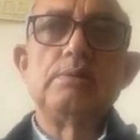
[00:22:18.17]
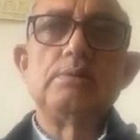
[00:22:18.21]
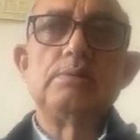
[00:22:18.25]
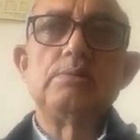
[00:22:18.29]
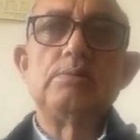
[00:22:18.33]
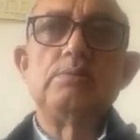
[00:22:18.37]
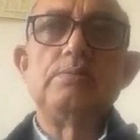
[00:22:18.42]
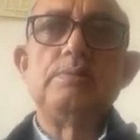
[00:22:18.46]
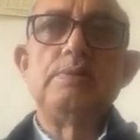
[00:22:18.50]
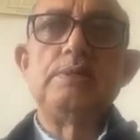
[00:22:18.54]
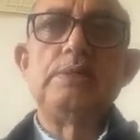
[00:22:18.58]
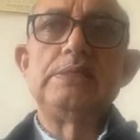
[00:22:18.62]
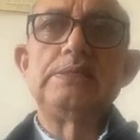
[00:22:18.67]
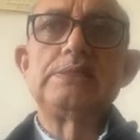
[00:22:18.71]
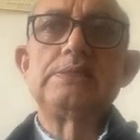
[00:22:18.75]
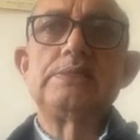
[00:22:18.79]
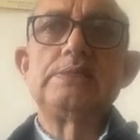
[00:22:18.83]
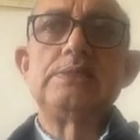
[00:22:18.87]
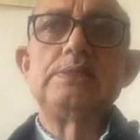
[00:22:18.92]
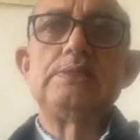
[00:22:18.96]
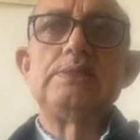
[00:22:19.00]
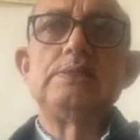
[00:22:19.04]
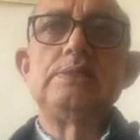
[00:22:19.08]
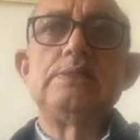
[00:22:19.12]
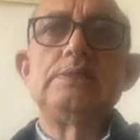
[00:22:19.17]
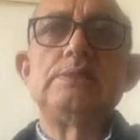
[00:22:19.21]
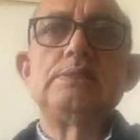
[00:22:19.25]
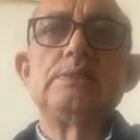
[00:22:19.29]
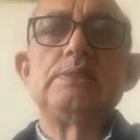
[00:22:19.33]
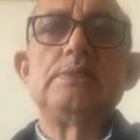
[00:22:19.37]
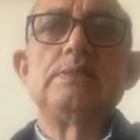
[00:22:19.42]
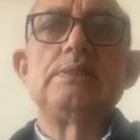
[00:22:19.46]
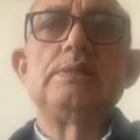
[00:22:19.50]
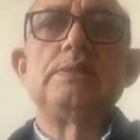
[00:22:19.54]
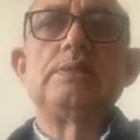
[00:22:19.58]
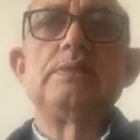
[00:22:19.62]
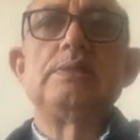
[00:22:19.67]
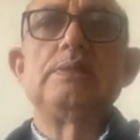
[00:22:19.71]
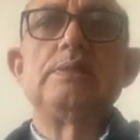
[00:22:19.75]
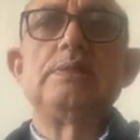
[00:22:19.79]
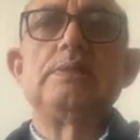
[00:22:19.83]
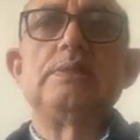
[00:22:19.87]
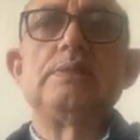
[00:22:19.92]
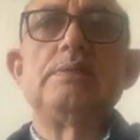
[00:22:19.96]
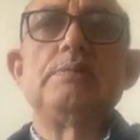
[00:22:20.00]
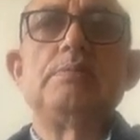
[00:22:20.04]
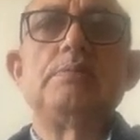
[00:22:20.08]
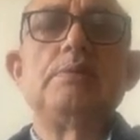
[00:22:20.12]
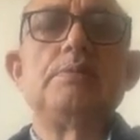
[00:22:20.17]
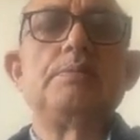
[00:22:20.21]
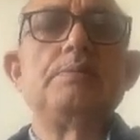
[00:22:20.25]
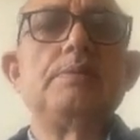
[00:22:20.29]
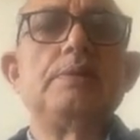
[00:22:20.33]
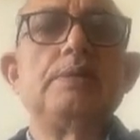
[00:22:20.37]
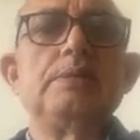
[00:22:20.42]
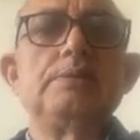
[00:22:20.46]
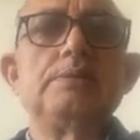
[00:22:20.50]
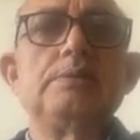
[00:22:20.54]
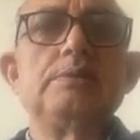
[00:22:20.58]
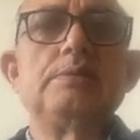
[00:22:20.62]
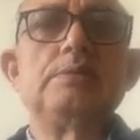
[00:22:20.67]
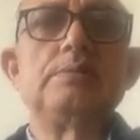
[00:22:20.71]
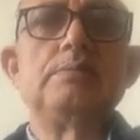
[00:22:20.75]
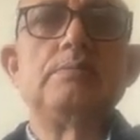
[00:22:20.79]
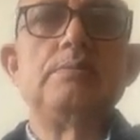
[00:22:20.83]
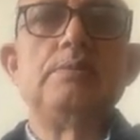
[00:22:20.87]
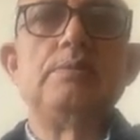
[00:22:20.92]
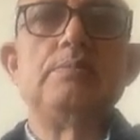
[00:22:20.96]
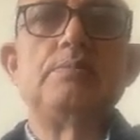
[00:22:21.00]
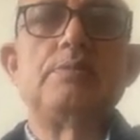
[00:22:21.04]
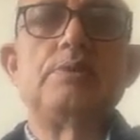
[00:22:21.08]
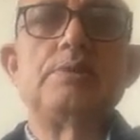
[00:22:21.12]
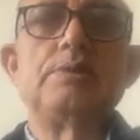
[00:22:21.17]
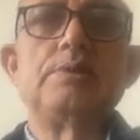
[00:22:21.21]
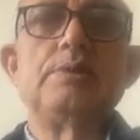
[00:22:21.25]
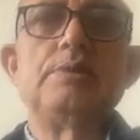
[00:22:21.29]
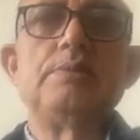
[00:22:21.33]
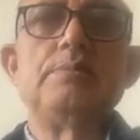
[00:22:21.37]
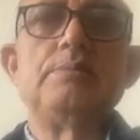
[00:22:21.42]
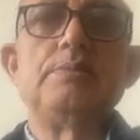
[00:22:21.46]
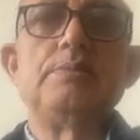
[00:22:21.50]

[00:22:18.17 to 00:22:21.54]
through various stages, and then it developed as an important